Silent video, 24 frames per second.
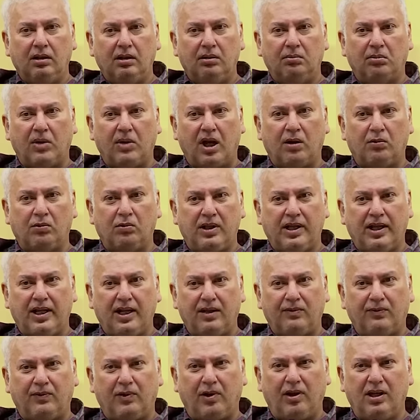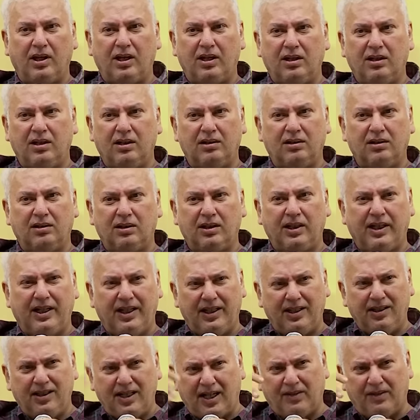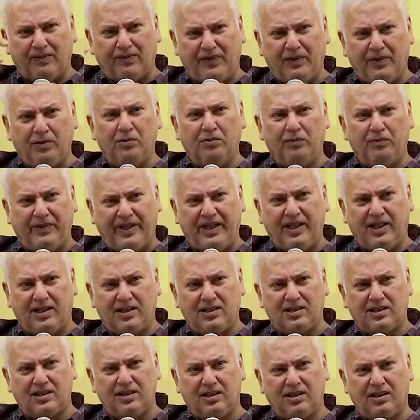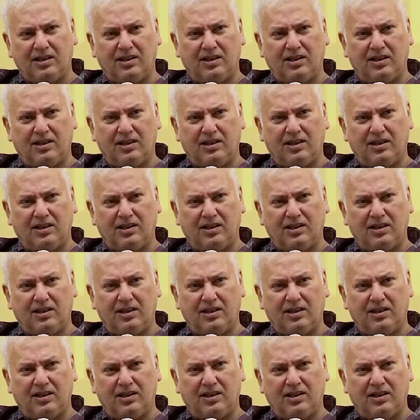Maruti had fallen in that few weeks,